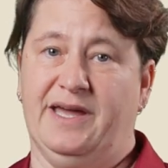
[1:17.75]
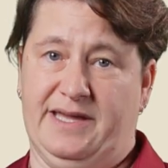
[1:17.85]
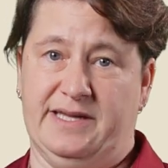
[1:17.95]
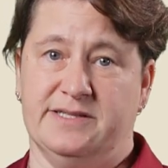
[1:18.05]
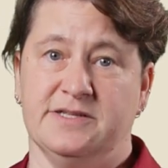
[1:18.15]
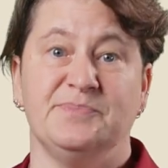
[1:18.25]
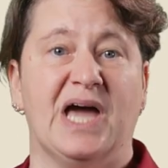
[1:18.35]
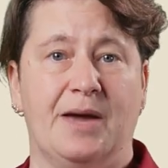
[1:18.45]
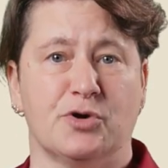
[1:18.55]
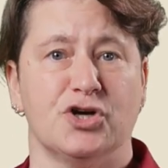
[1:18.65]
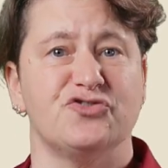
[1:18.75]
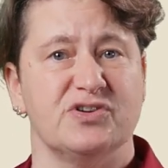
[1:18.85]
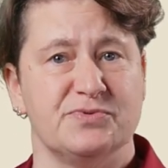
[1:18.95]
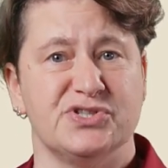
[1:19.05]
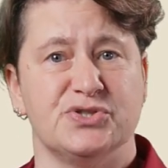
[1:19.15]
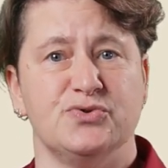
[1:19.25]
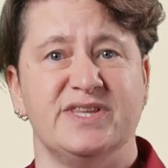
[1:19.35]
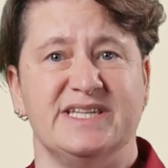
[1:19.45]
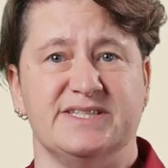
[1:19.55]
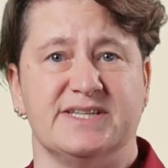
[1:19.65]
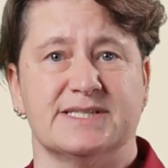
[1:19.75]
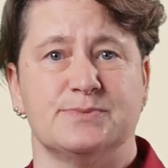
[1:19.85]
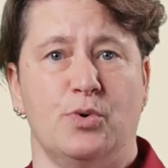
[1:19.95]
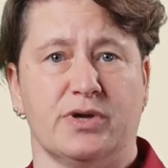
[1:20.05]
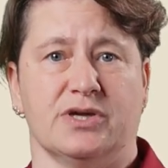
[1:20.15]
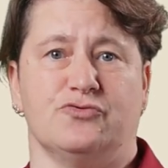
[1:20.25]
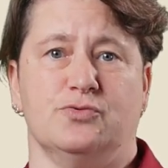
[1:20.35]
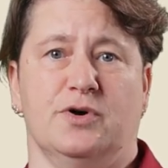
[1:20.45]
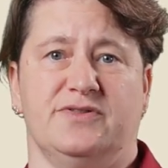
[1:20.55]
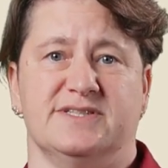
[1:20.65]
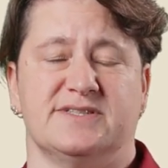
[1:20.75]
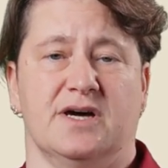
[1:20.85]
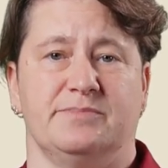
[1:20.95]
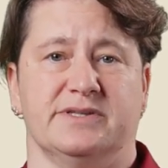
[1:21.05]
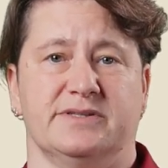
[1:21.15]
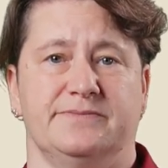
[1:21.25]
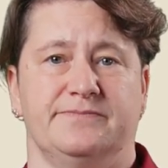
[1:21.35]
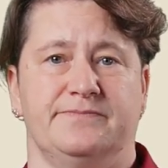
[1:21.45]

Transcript: and I'm a contributor to the intacs working group on this topic.